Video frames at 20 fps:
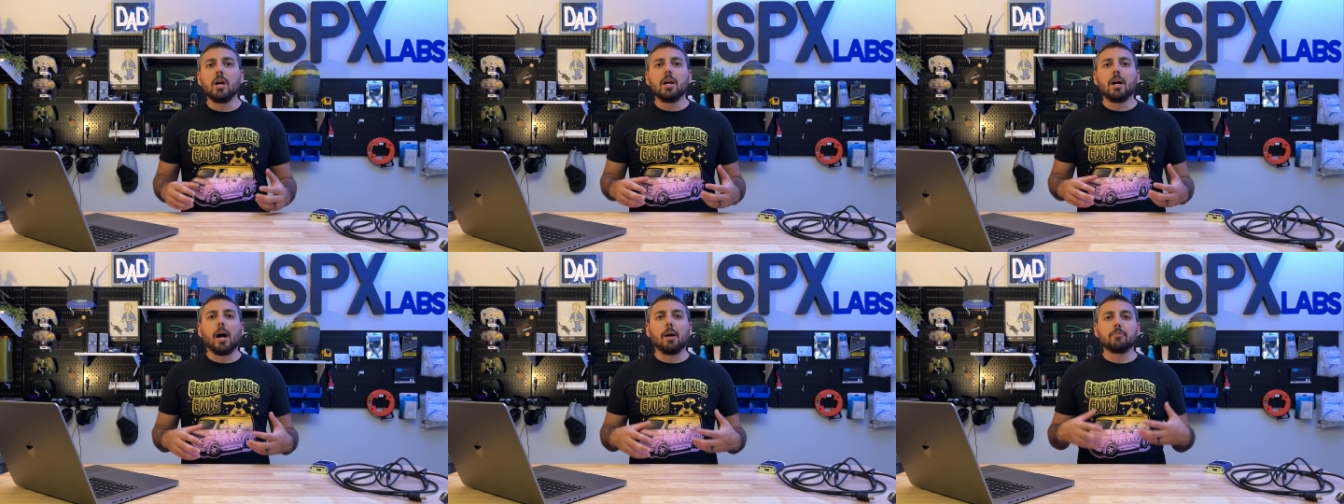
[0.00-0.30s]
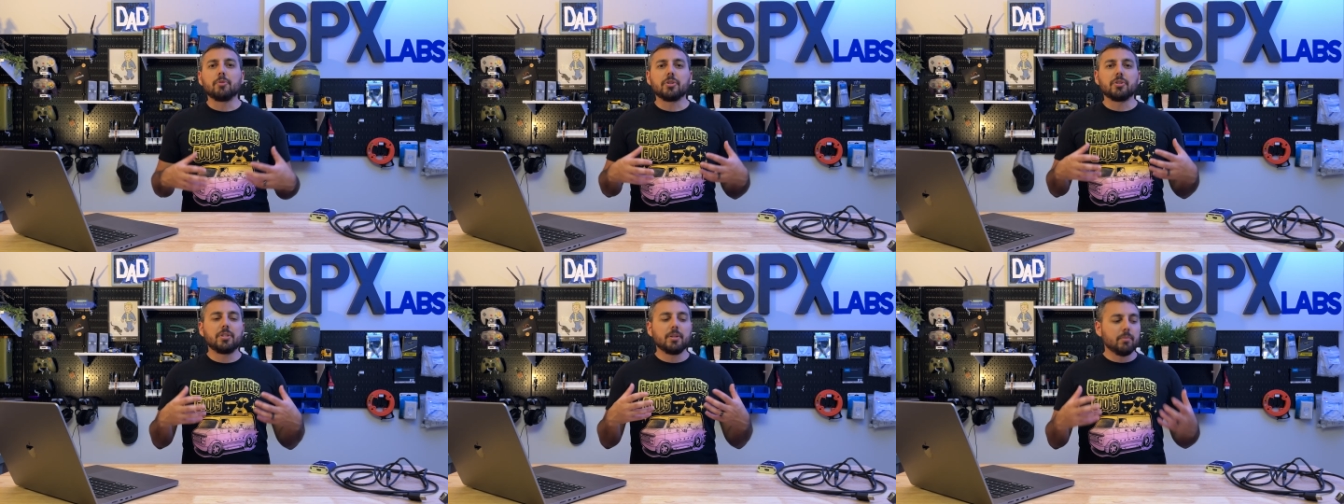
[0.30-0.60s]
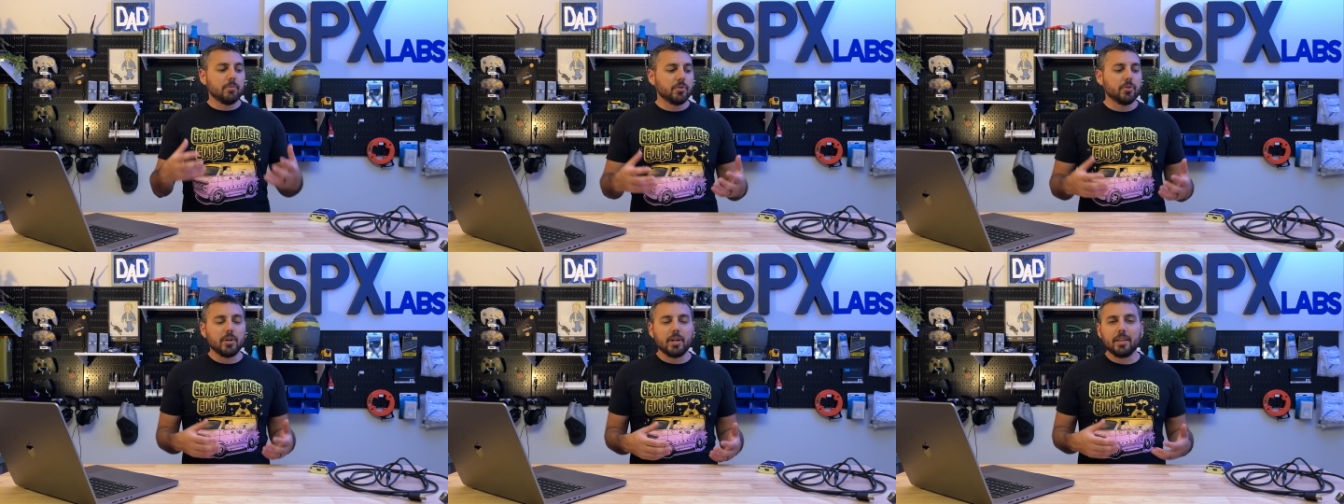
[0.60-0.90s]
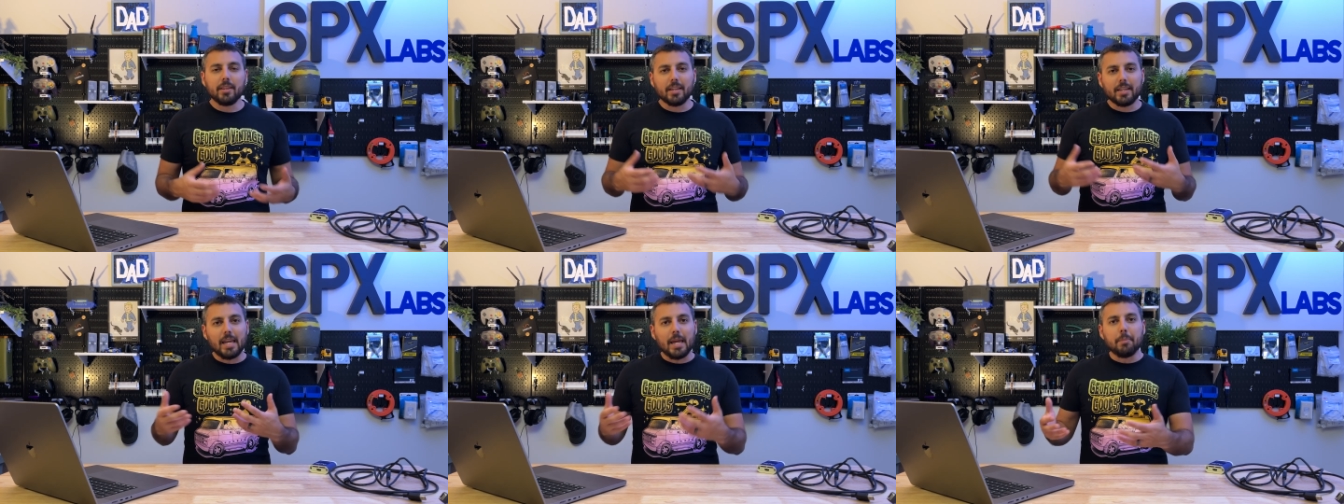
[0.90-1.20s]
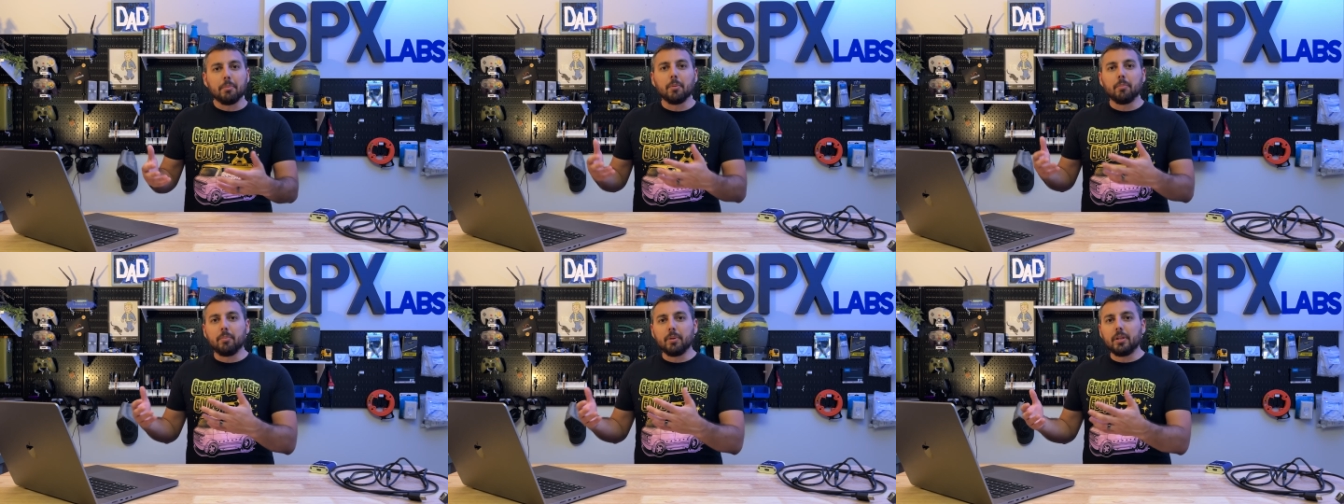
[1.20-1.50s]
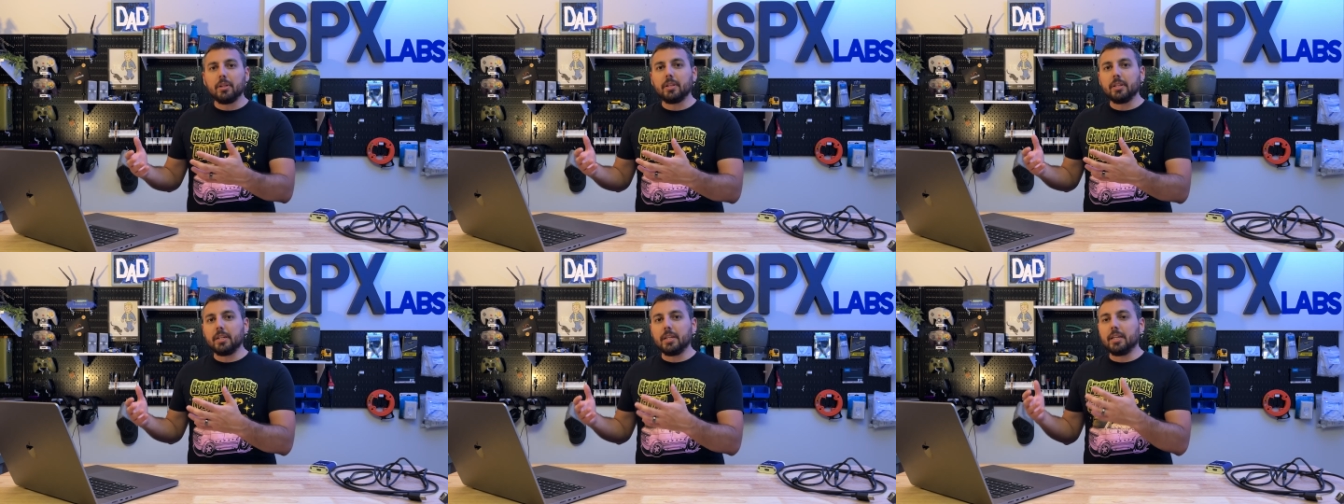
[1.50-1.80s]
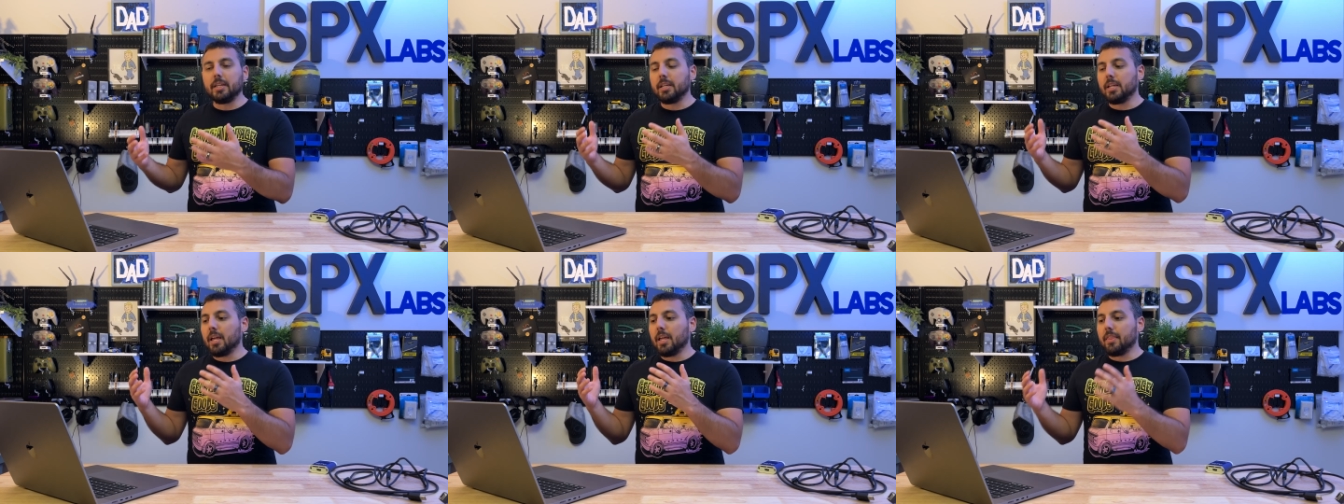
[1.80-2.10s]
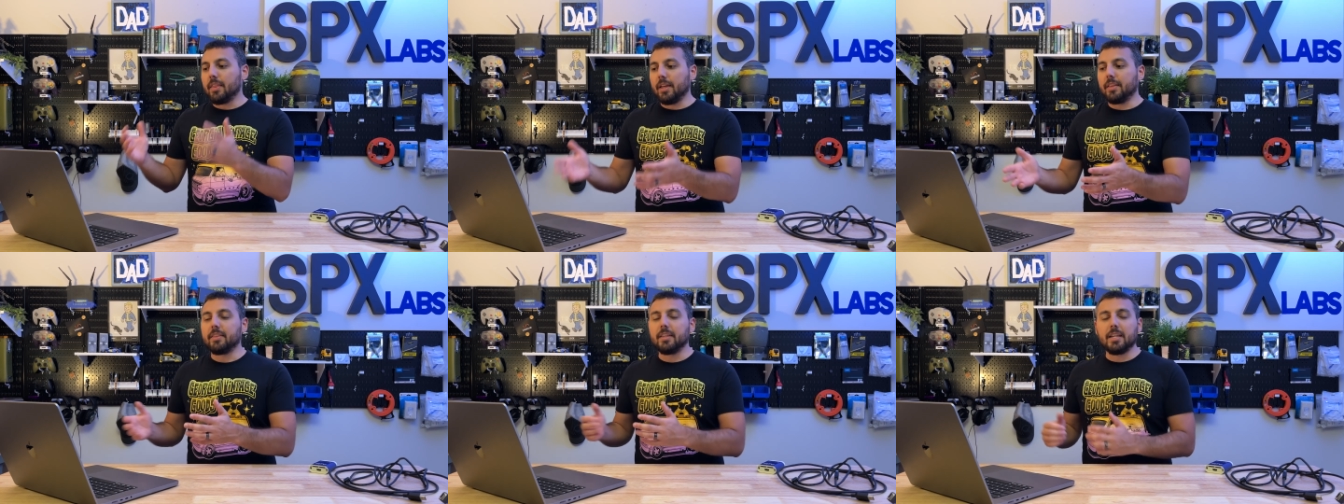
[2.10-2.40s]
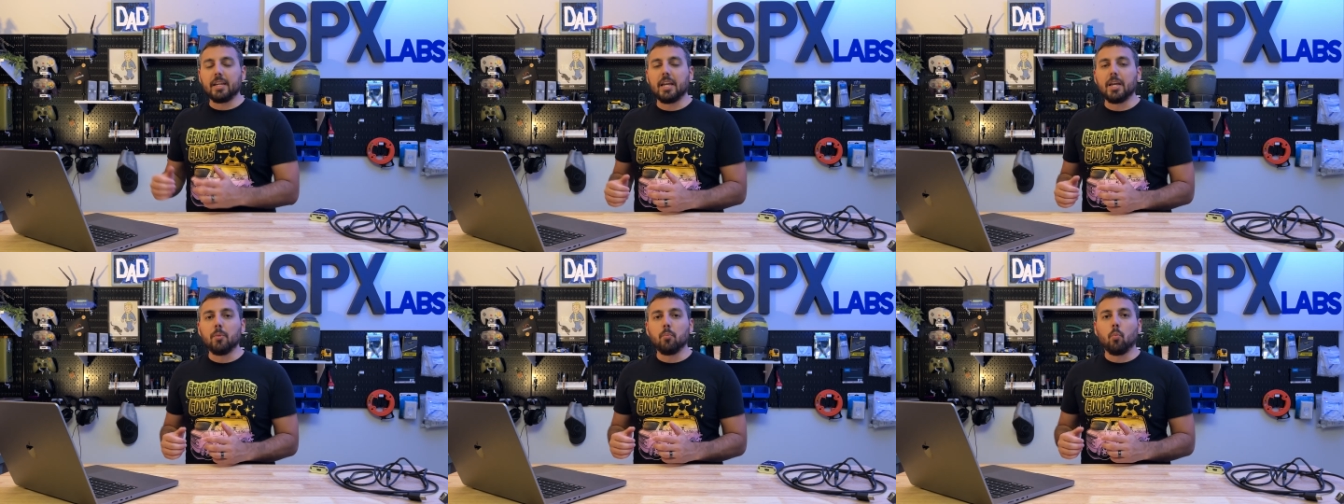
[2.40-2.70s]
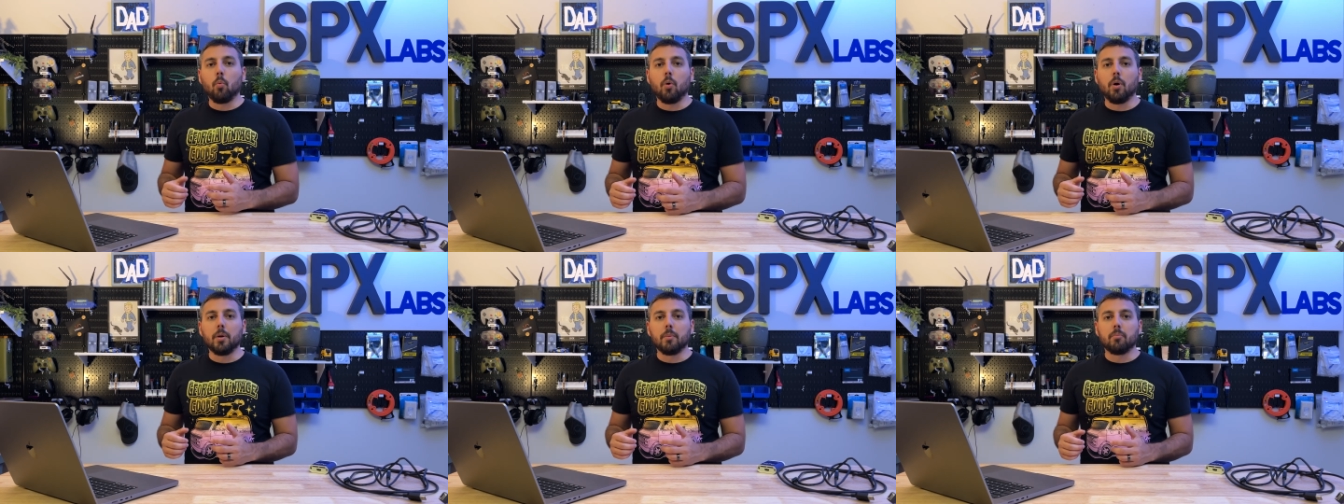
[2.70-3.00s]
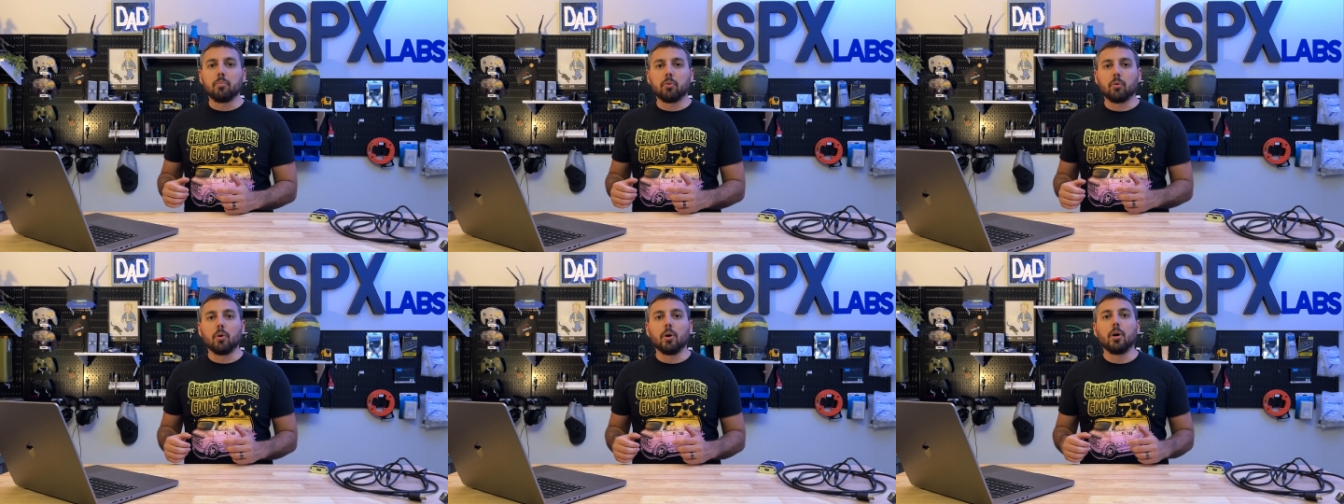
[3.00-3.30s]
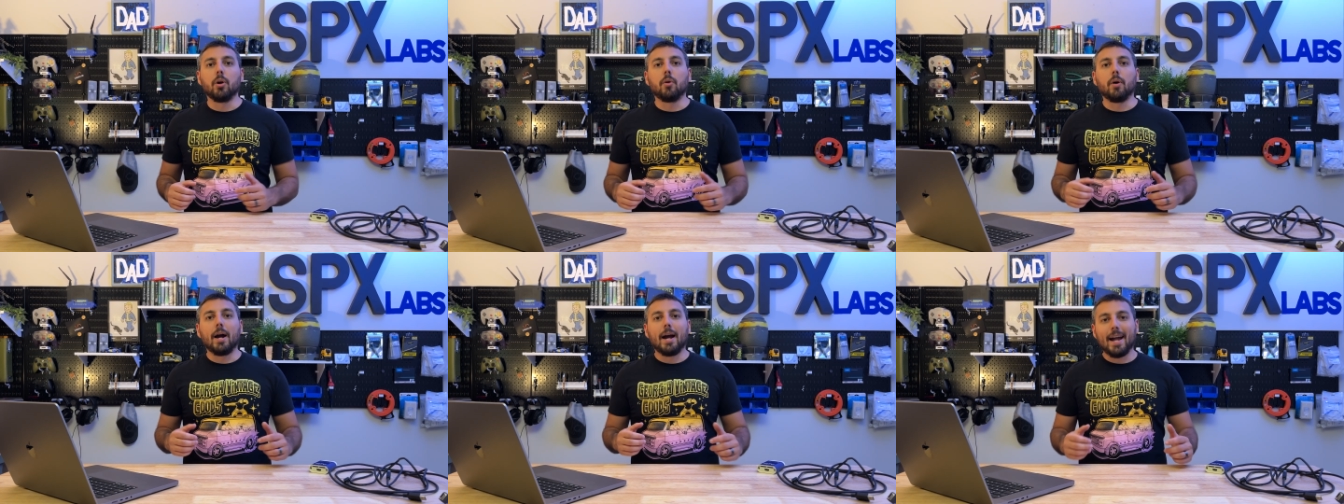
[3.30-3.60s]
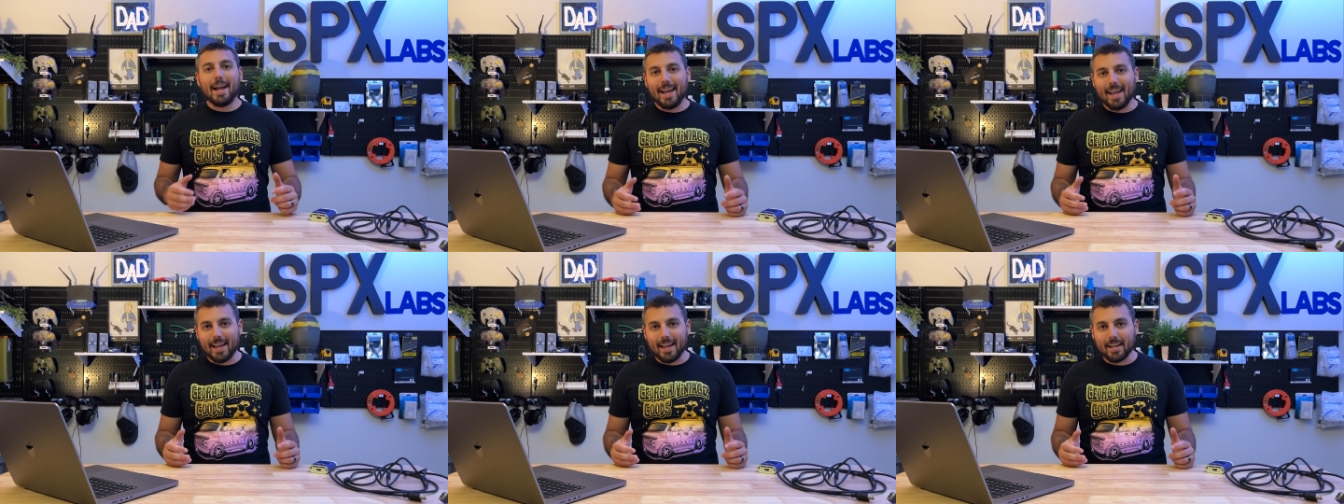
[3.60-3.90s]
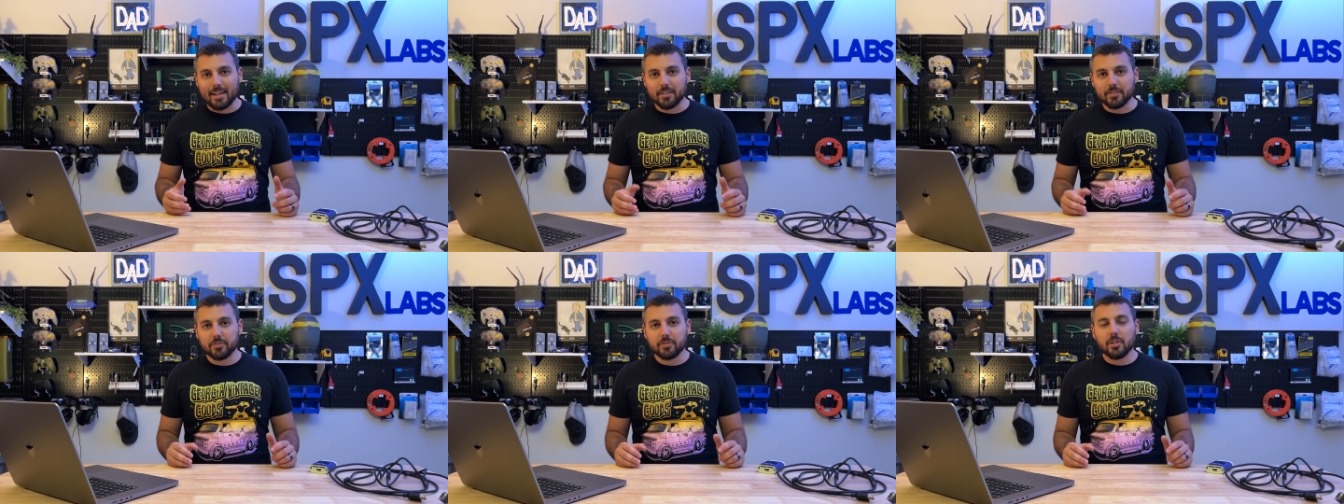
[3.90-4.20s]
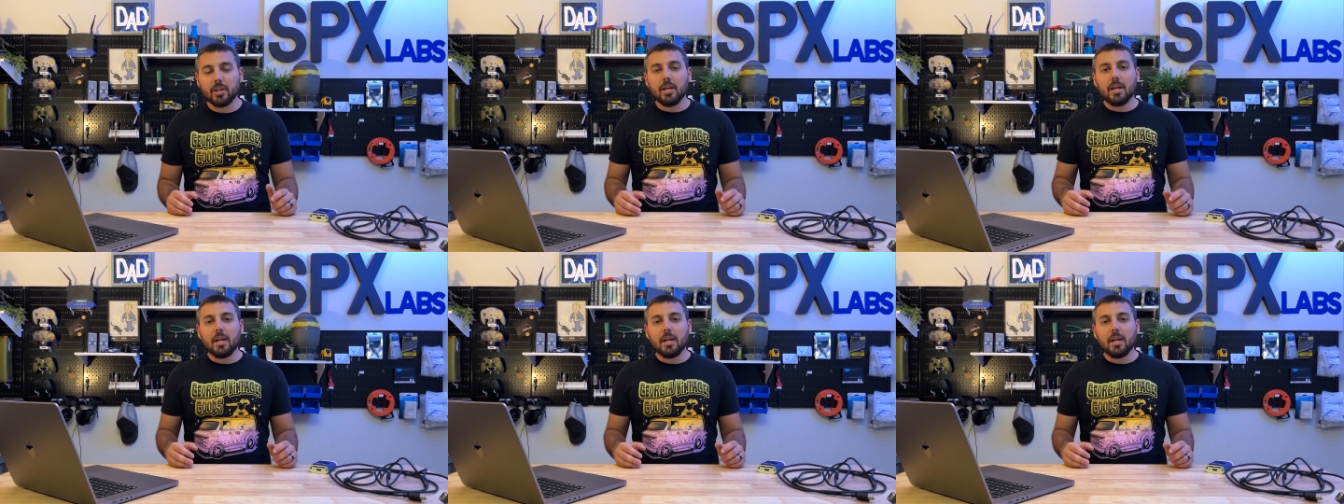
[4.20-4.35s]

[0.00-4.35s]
I'm just demonstrating the capability that the M1 Pro has.